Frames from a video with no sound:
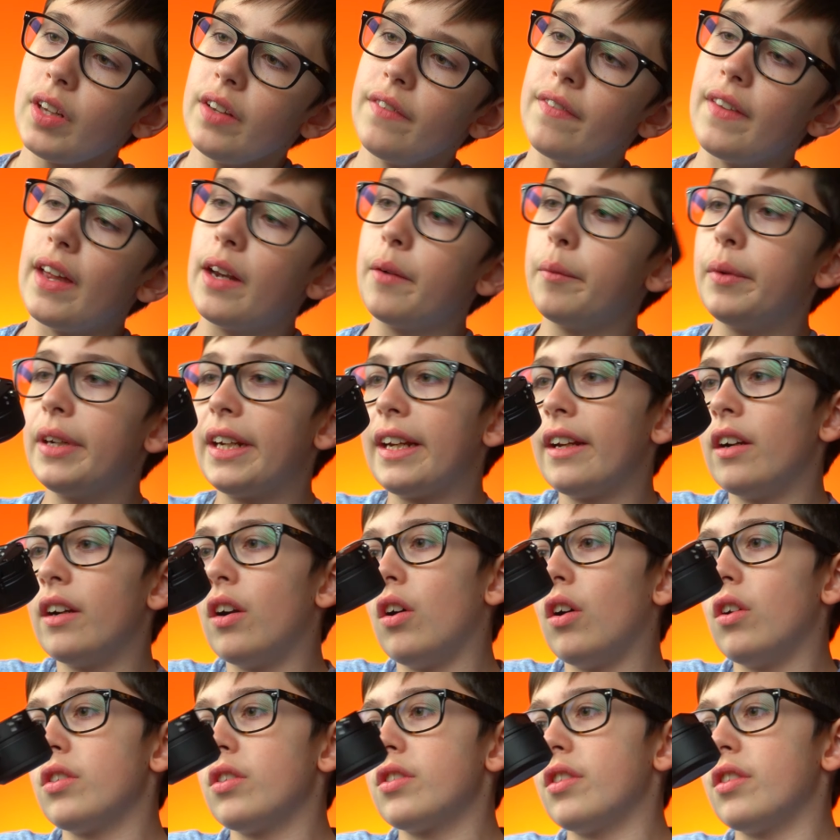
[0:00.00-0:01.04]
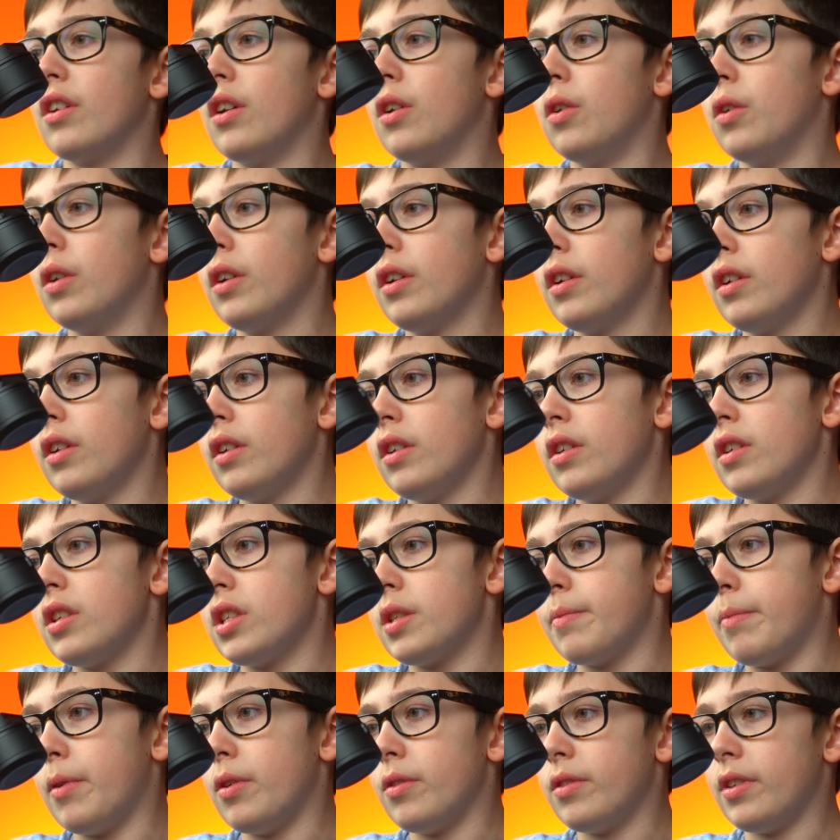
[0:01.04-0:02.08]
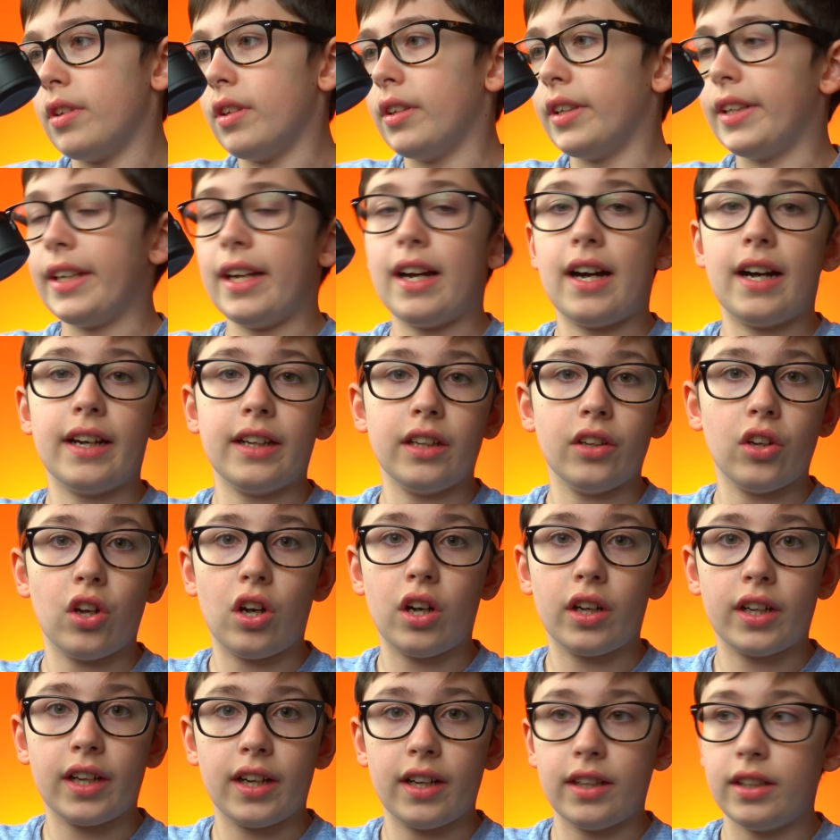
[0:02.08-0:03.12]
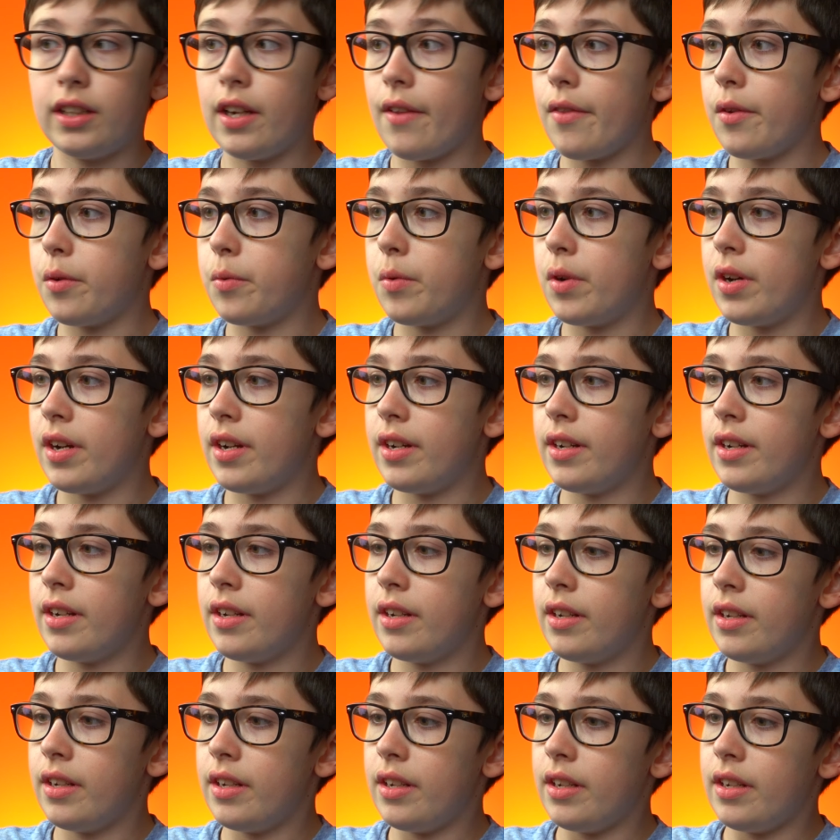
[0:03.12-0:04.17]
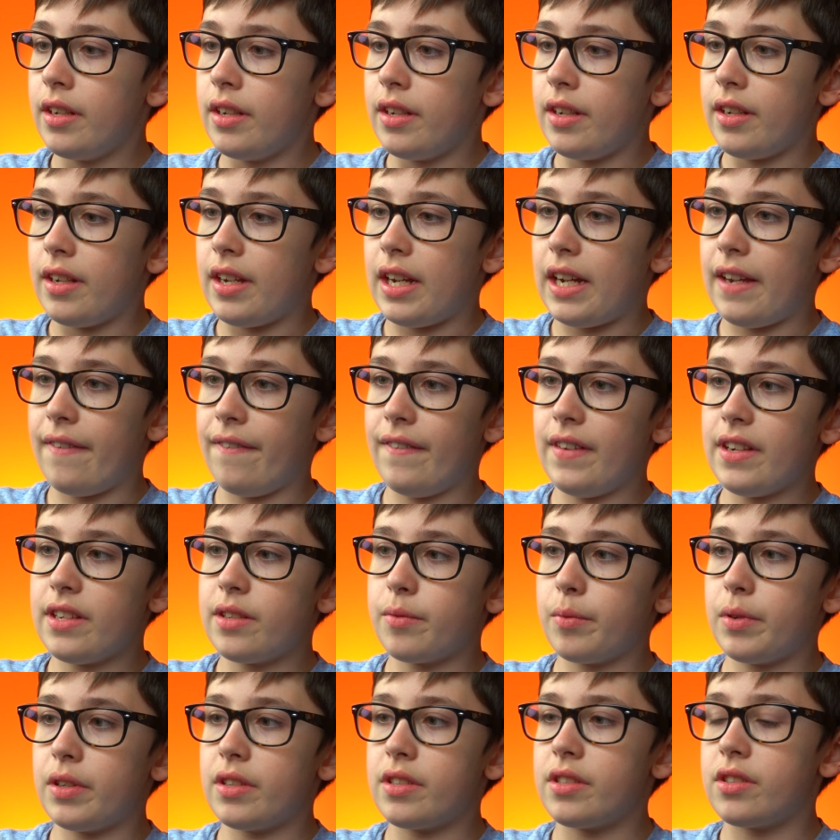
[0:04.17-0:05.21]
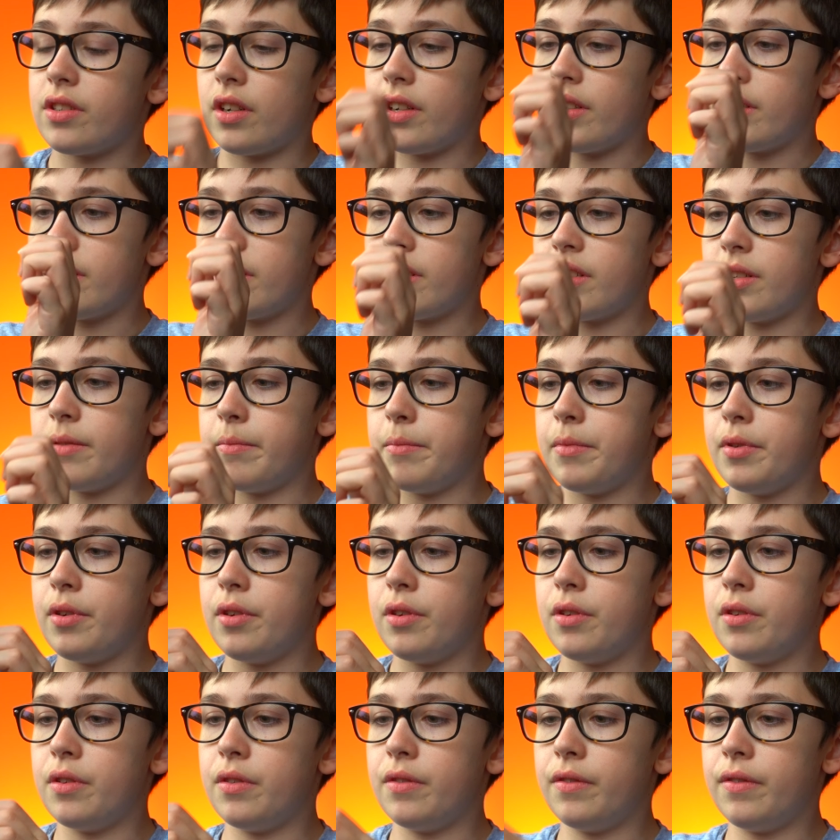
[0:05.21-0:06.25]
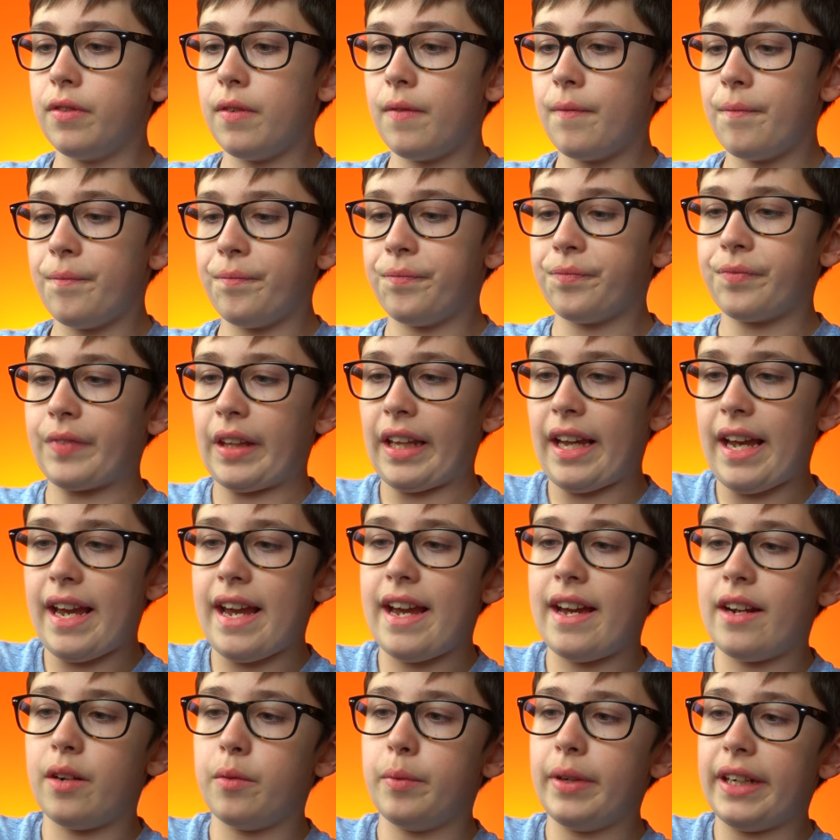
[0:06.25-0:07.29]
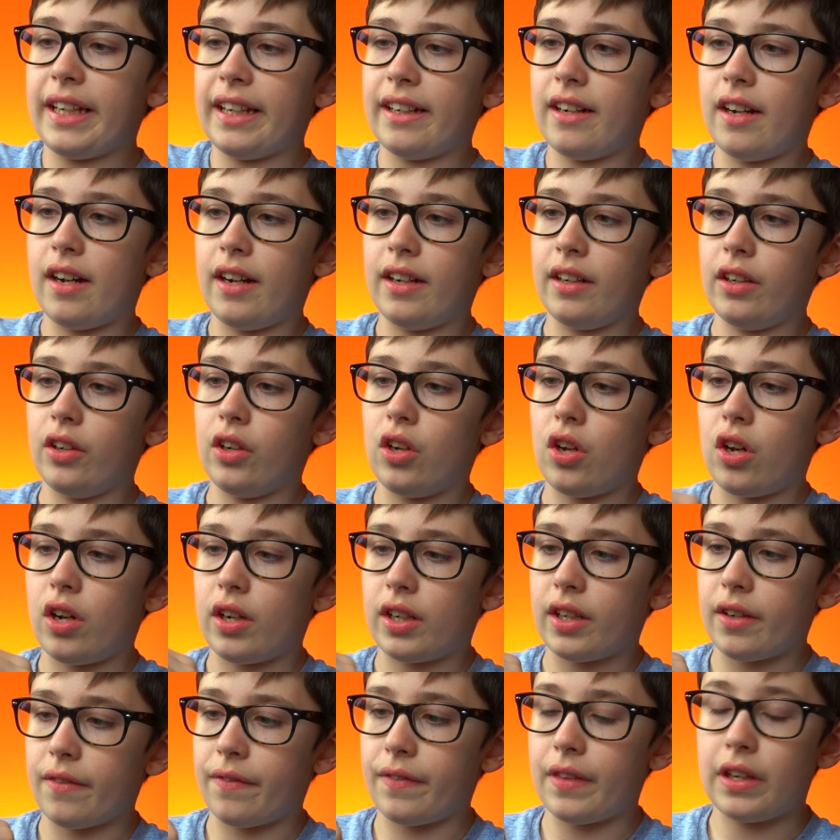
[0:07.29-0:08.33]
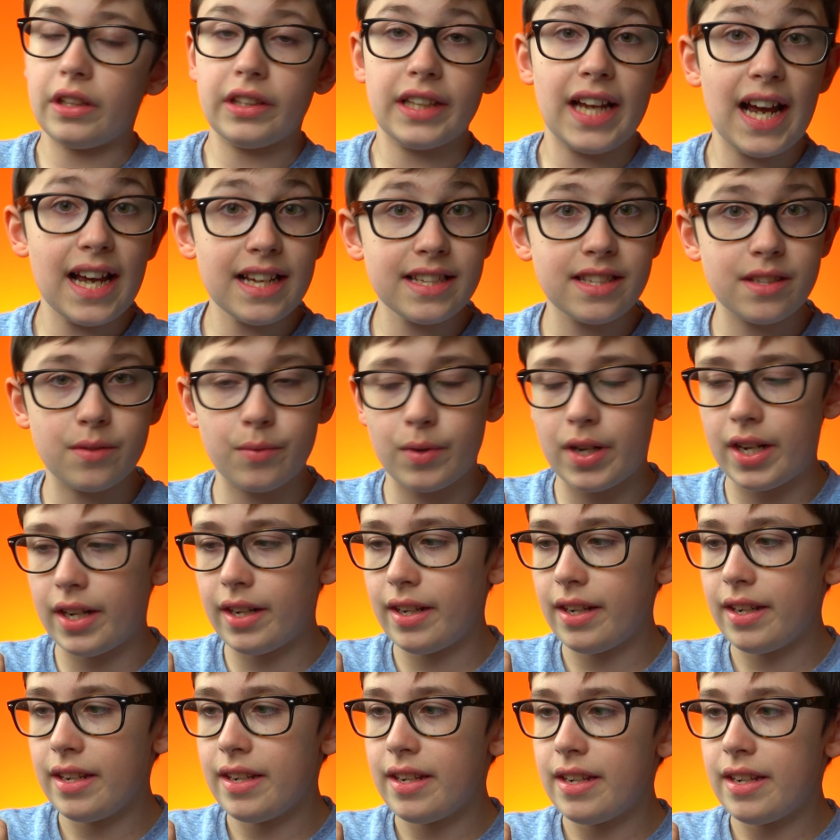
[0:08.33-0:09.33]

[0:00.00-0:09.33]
Then we can also supposedly unlock another one, and this one starts to move, and we can unlock the last one,